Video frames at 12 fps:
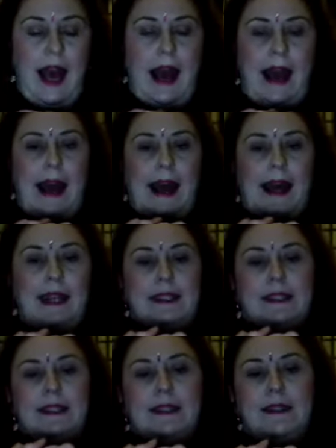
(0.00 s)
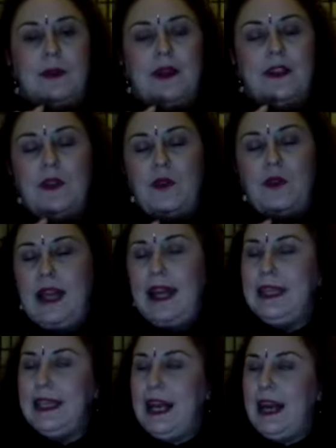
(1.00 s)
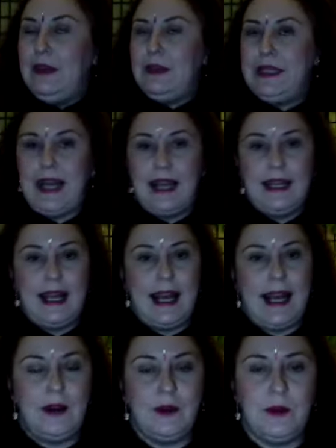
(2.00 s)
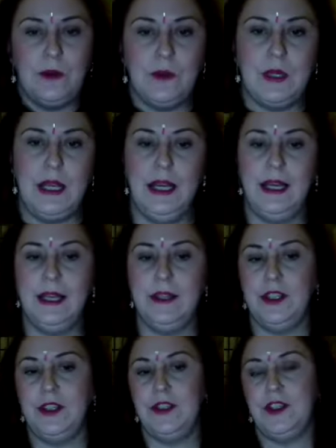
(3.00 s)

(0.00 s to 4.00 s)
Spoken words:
And whether you're lay down, sat down, just